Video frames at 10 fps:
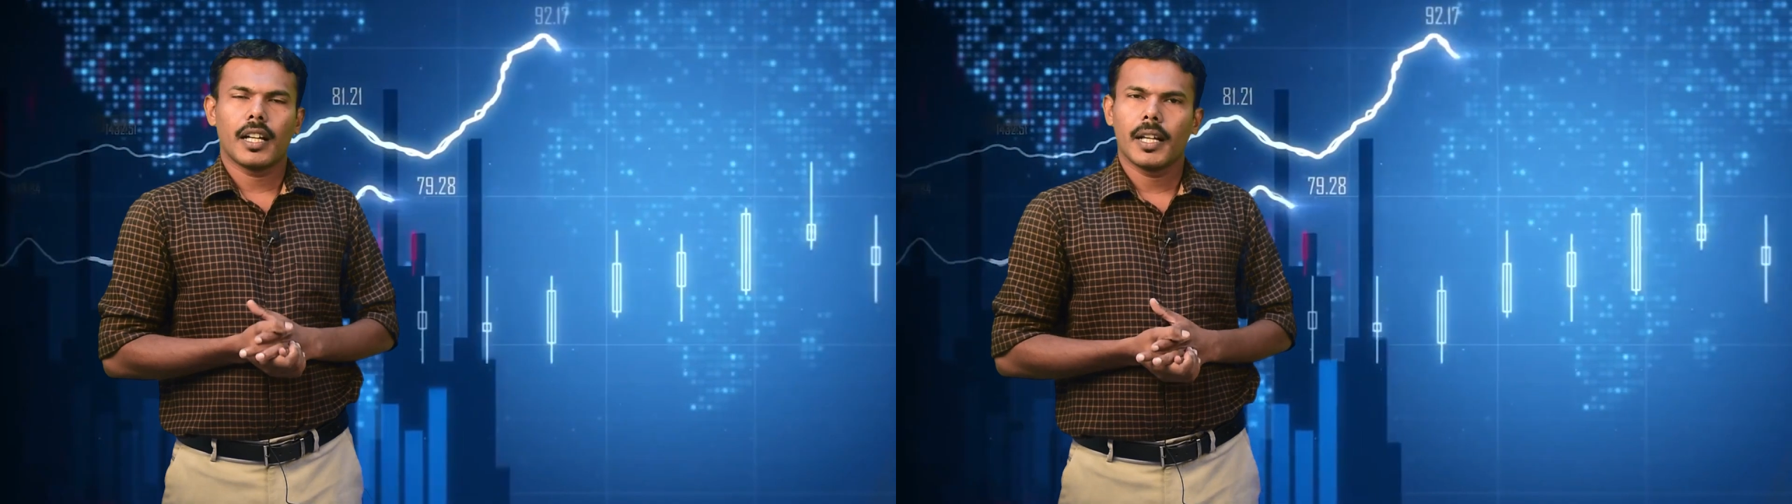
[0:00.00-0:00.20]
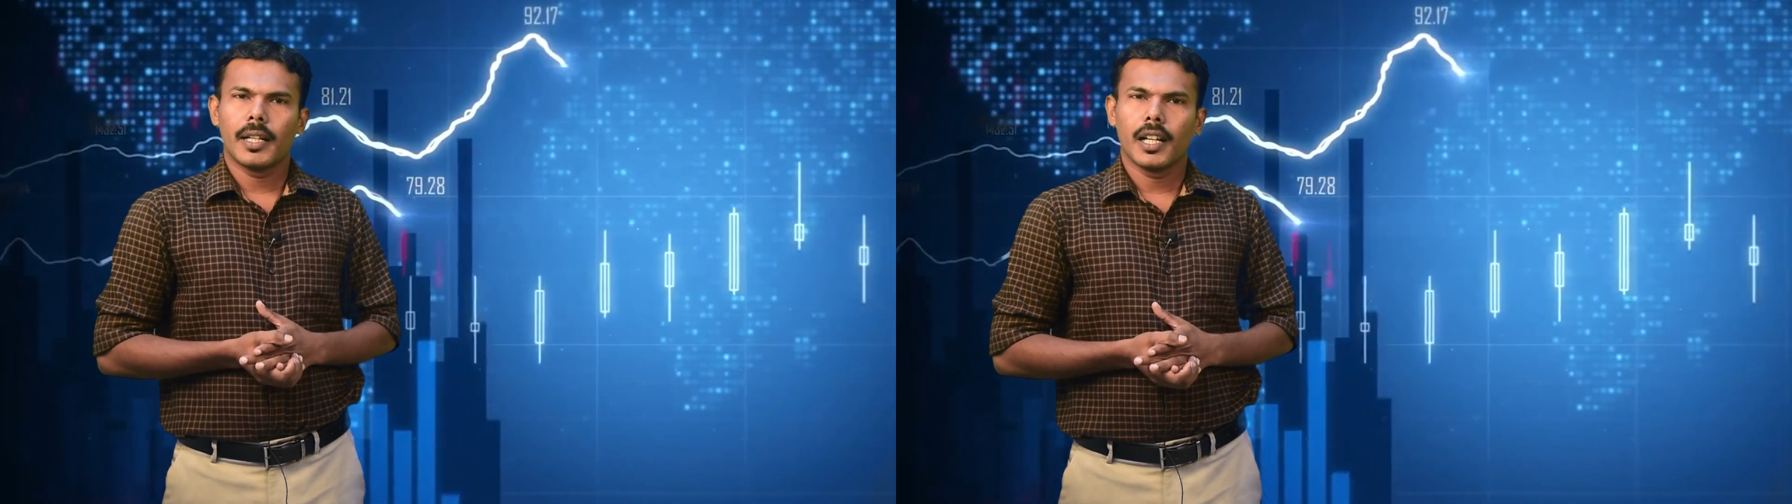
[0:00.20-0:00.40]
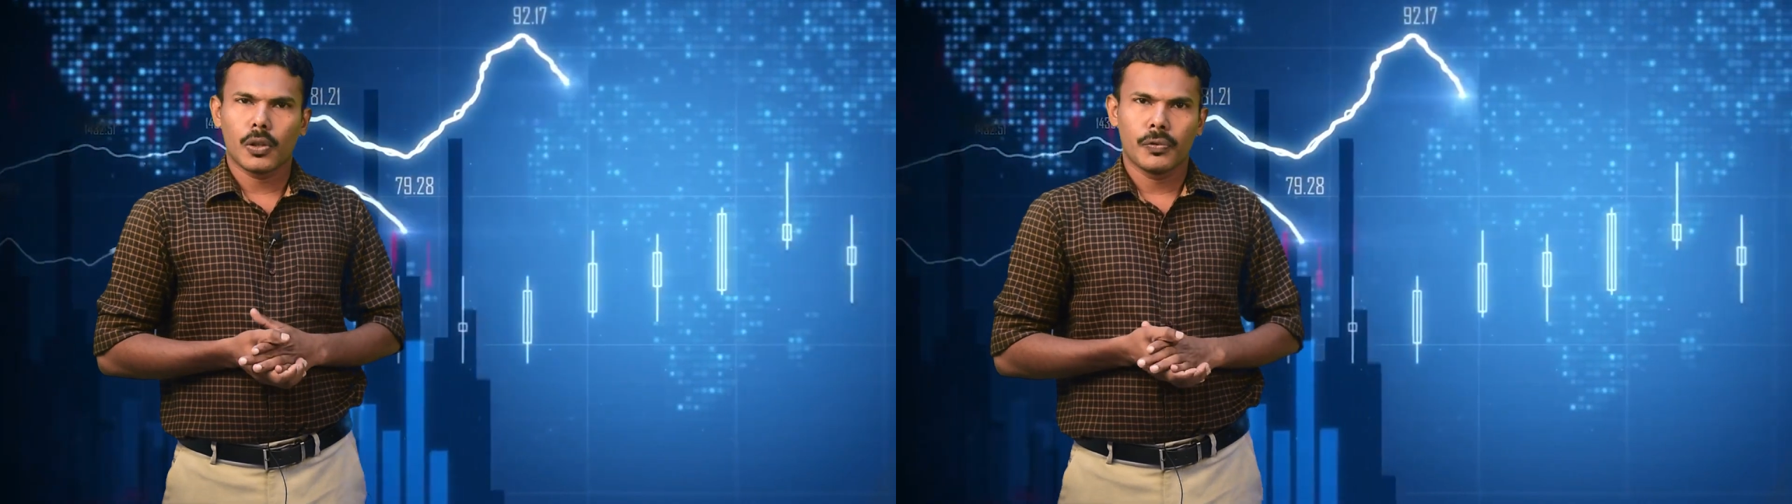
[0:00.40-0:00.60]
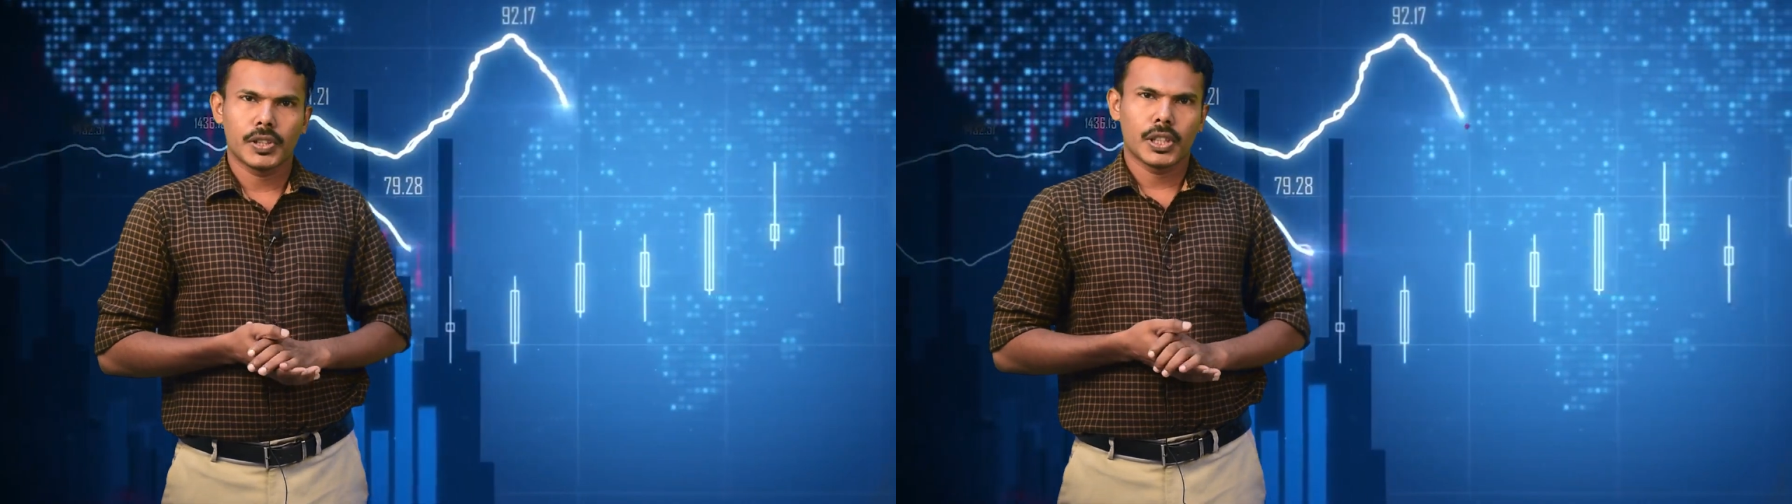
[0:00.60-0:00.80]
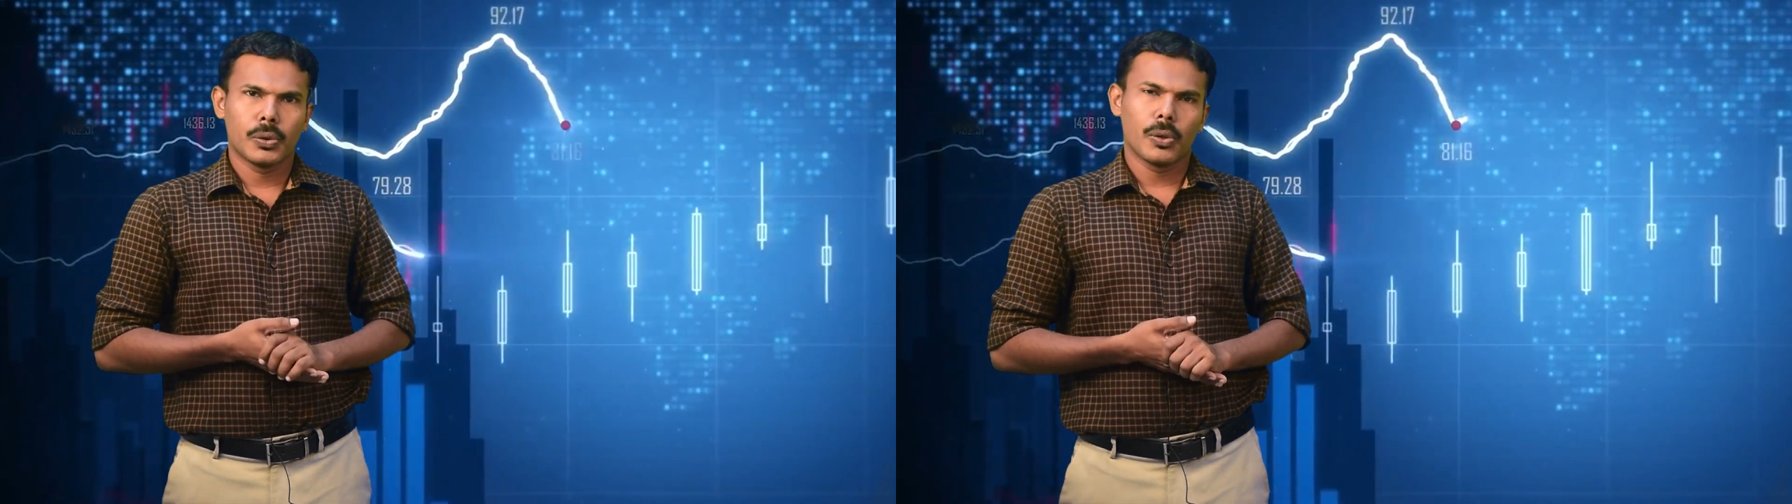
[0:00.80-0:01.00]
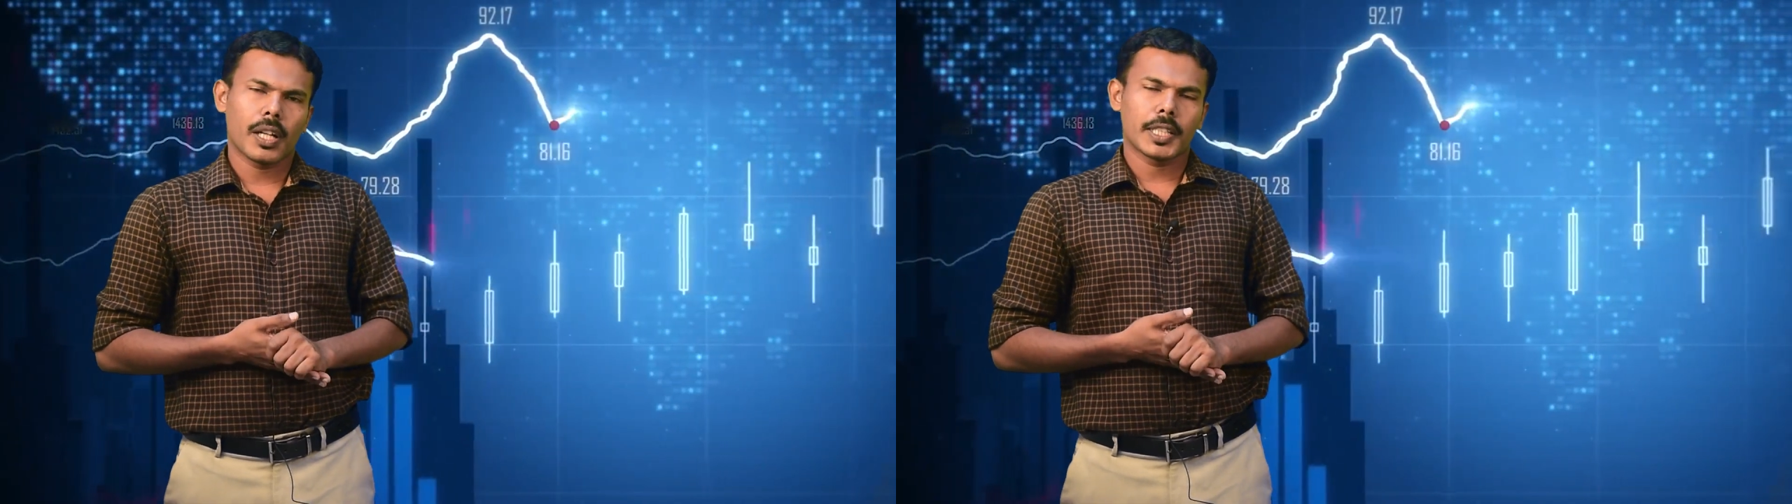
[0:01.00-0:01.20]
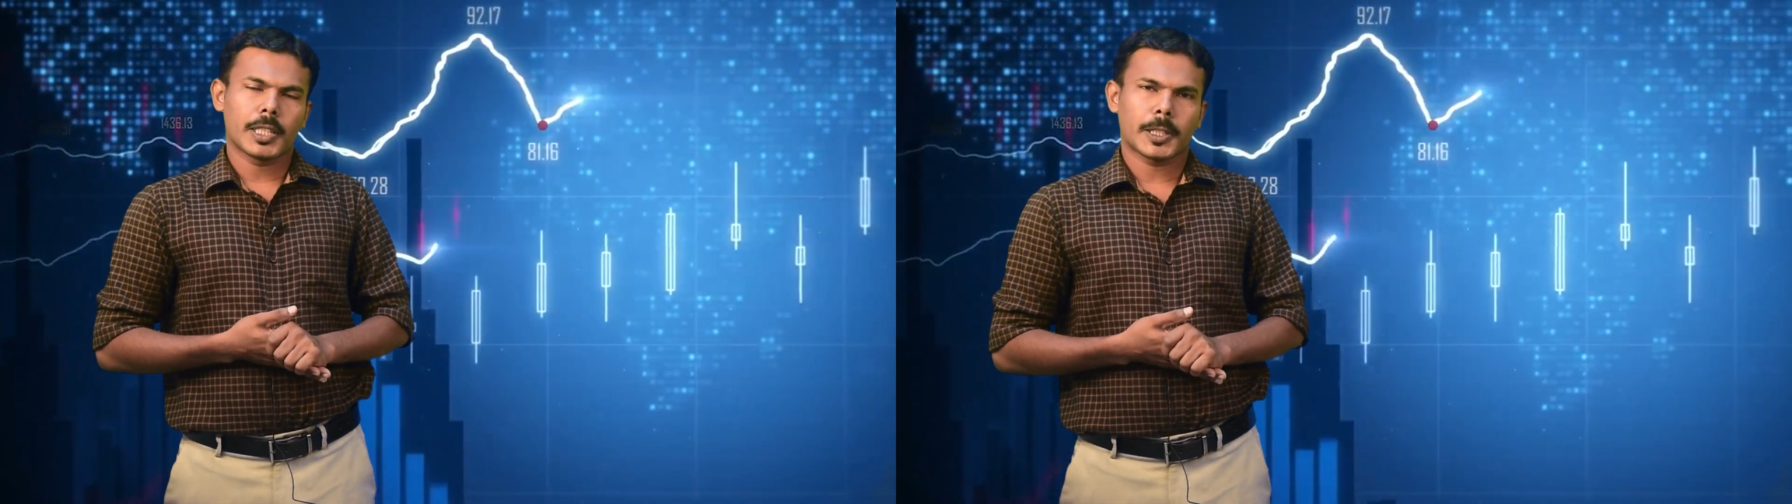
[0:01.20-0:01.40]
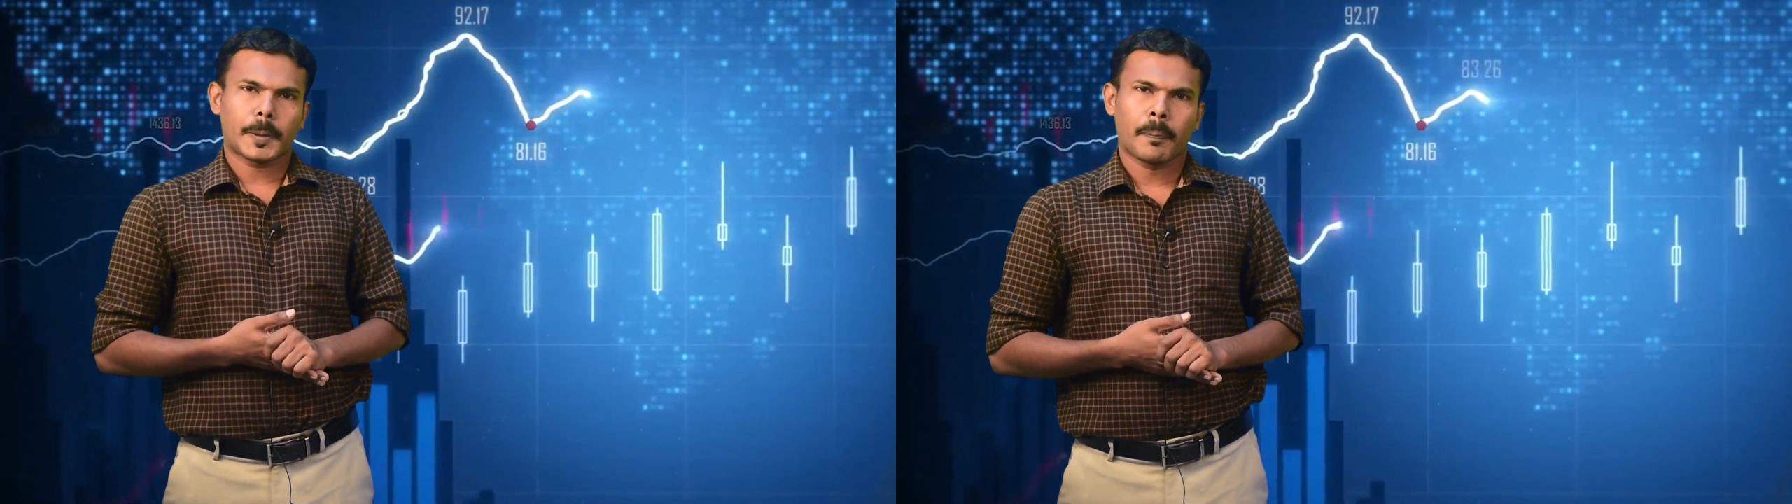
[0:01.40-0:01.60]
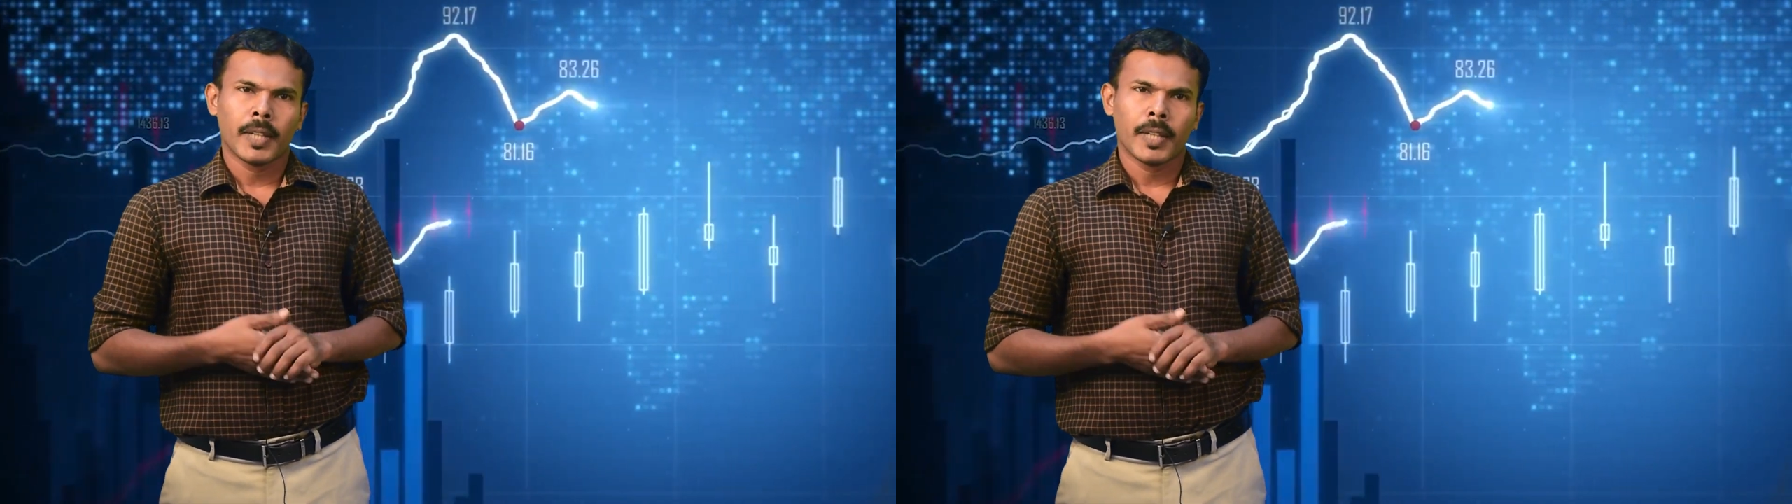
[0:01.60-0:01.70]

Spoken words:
and unofficial dollarization.